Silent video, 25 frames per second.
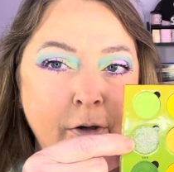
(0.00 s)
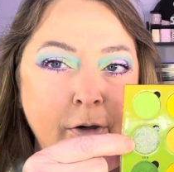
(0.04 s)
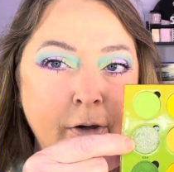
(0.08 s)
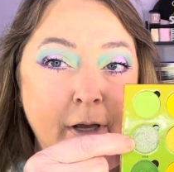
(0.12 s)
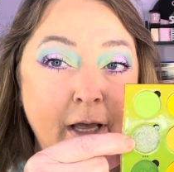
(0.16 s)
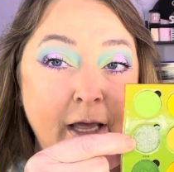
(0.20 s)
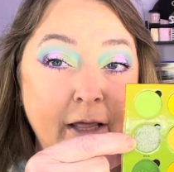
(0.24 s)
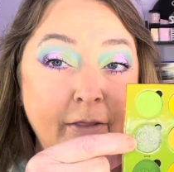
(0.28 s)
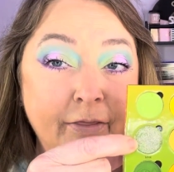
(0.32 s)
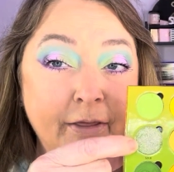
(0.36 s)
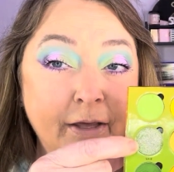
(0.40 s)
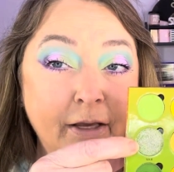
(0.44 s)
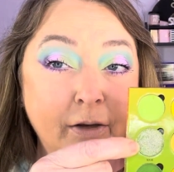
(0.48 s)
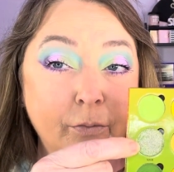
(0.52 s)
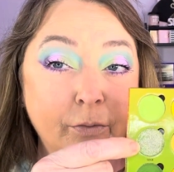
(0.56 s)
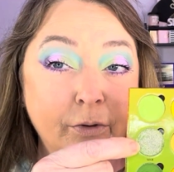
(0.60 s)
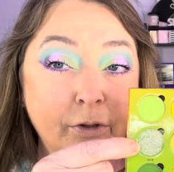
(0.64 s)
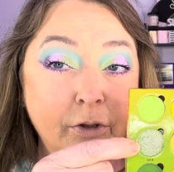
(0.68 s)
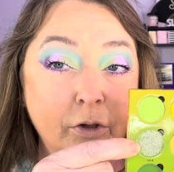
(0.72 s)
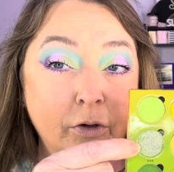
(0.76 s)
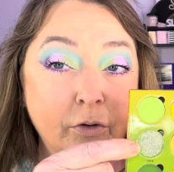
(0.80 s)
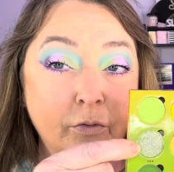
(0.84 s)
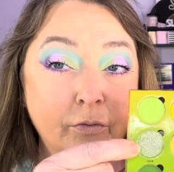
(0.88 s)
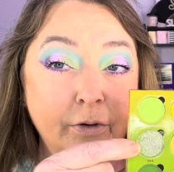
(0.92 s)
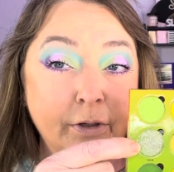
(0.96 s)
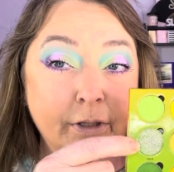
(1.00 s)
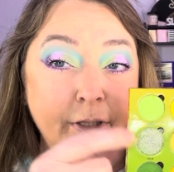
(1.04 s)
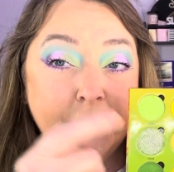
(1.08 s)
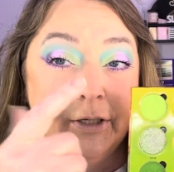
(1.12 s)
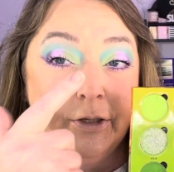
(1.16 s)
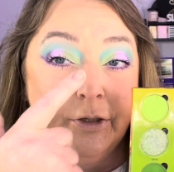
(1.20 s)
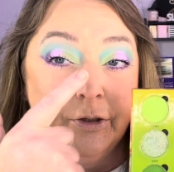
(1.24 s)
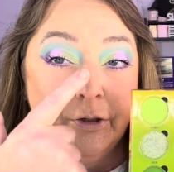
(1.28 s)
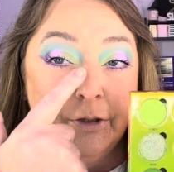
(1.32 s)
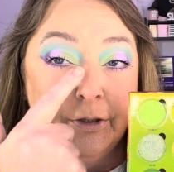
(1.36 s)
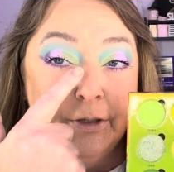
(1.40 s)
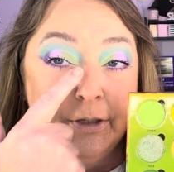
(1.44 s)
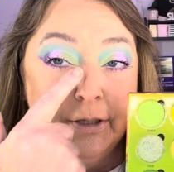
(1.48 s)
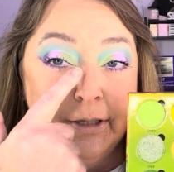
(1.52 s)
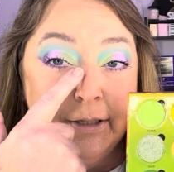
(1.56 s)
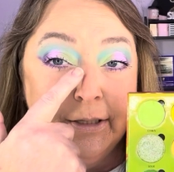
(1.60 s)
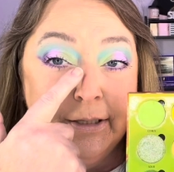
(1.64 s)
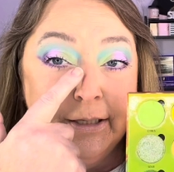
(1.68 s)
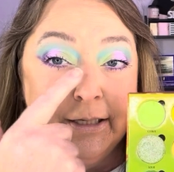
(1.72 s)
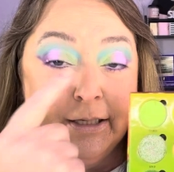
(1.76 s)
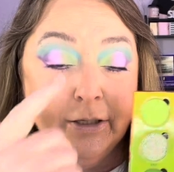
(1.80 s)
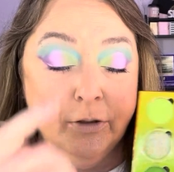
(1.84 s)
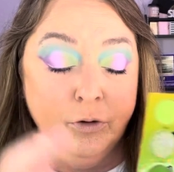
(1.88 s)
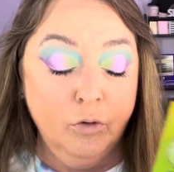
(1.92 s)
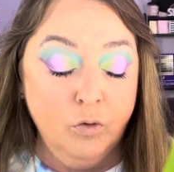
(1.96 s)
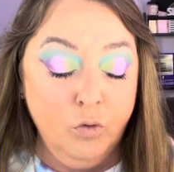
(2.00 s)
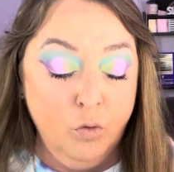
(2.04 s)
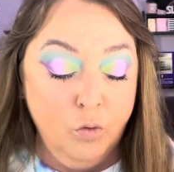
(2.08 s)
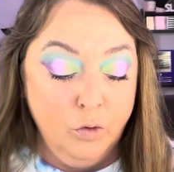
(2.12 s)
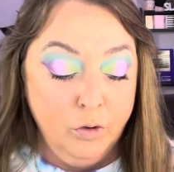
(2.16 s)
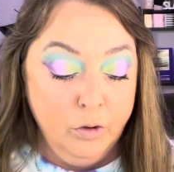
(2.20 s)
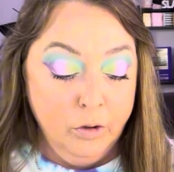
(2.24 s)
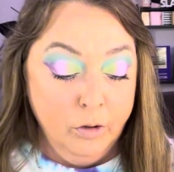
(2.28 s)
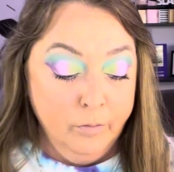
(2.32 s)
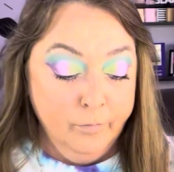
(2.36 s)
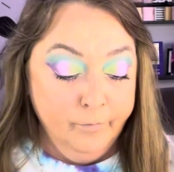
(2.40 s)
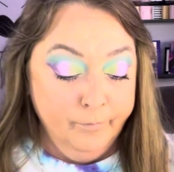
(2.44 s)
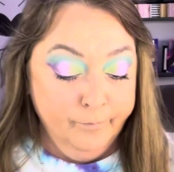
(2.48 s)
I think would look really good in the inner corner.